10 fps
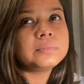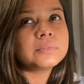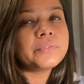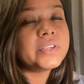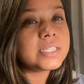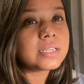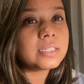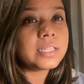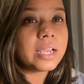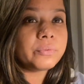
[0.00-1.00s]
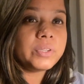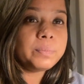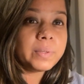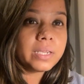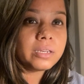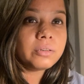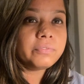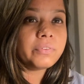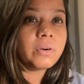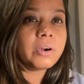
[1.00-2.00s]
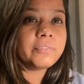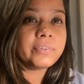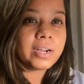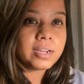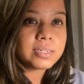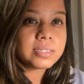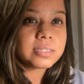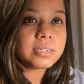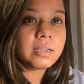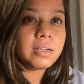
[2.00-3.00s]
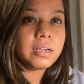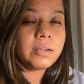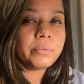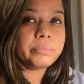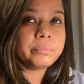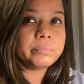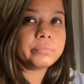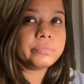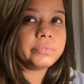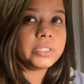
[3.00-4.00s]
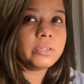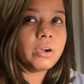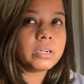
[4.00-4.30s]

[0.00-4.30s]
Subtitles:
visa that we paid for France, we got